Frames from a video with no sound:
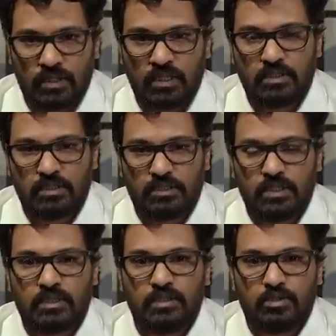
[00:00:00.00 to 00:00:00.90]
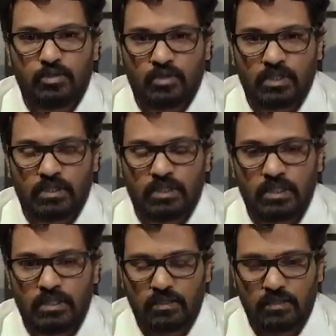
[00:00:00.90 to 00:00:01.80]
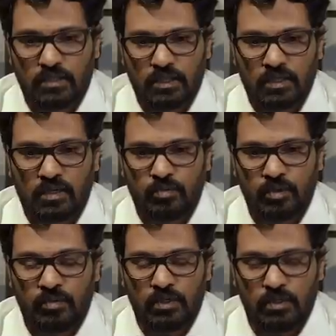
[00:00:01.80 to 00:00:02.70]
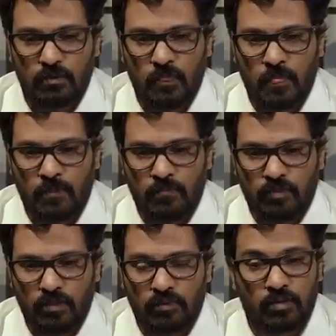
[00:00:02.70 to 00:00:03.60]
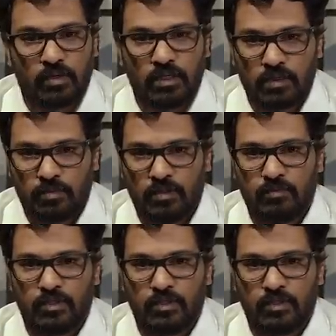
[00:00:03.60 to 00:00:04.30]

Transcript: when I share these stories that there are people with multiple